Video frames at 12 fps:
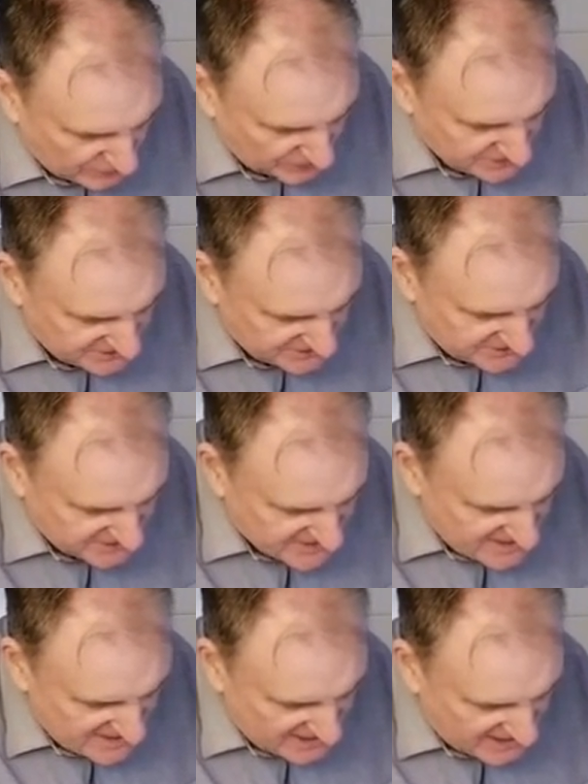onions.
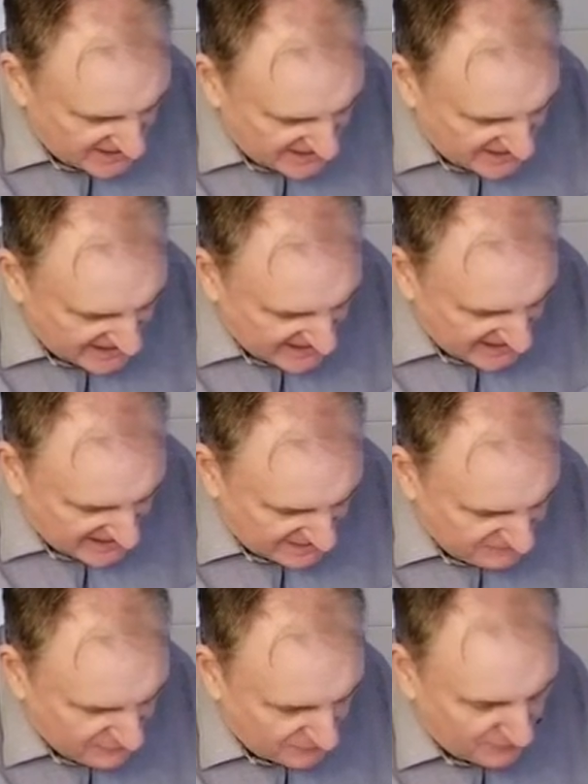Now,
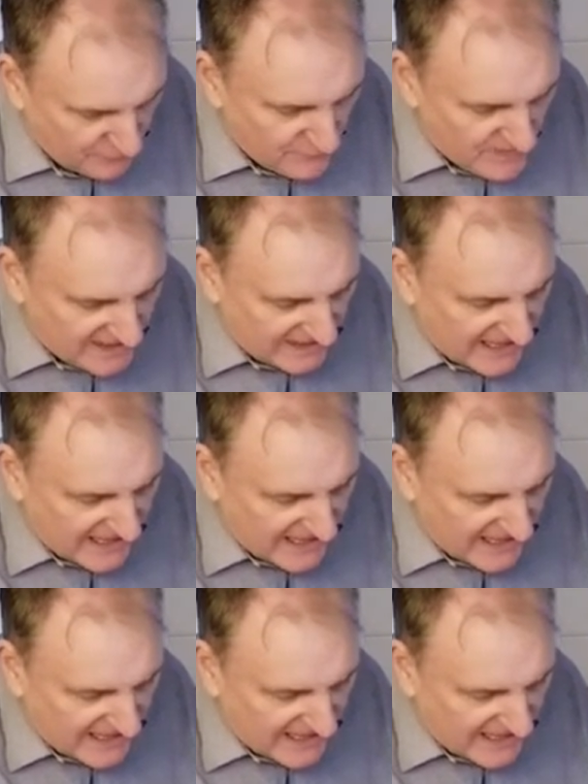if you're a real